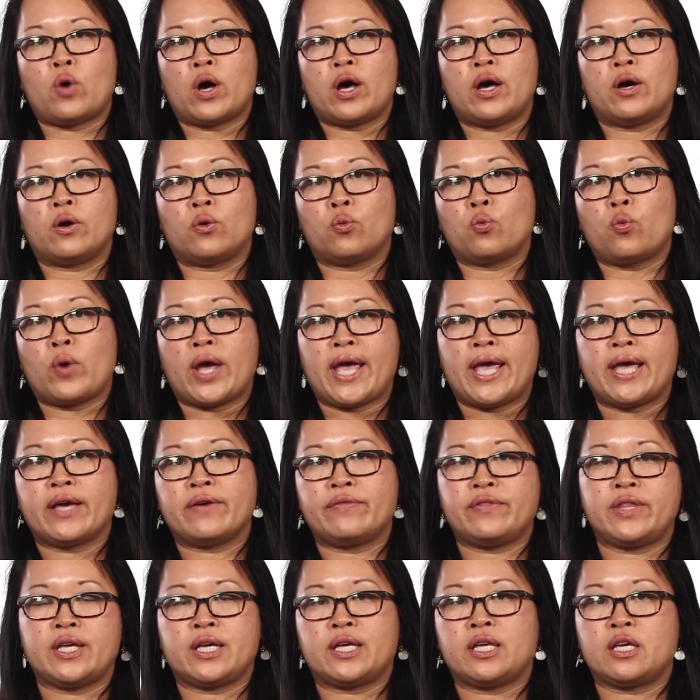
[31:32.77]
a way
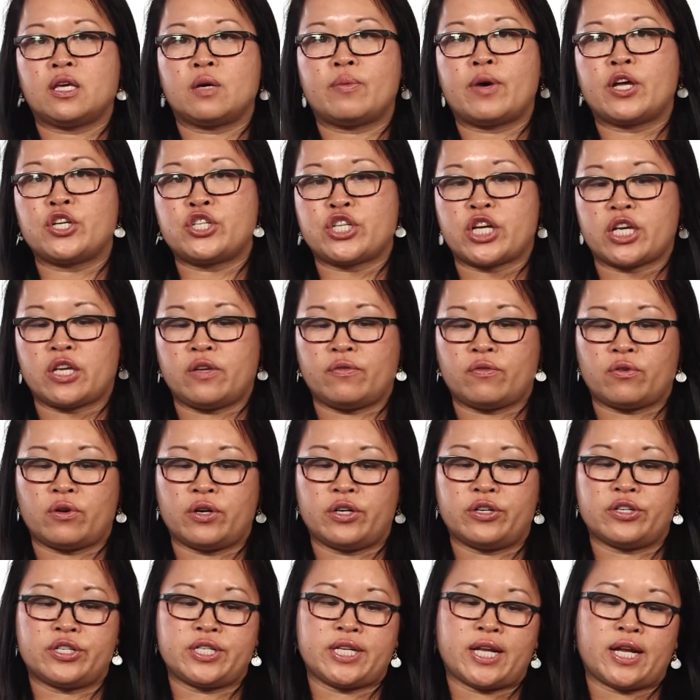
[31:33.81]
of thinking about checking for
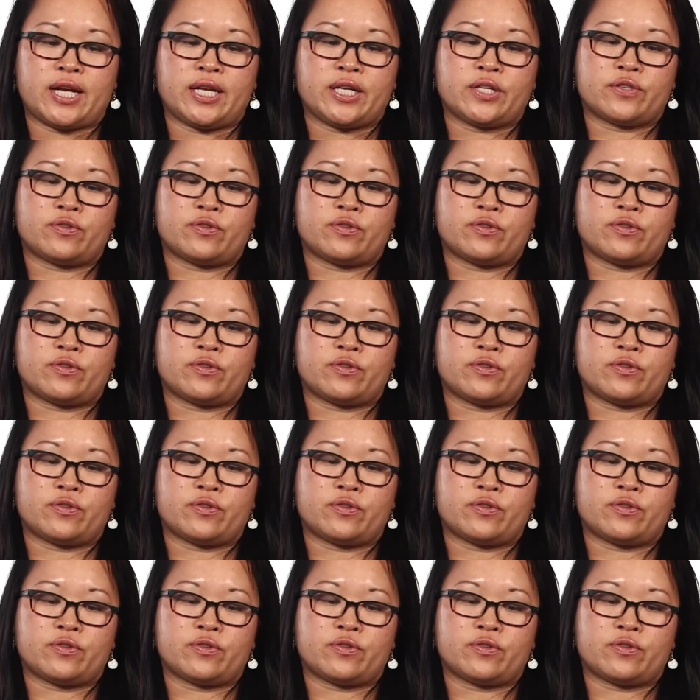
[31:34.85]
understanding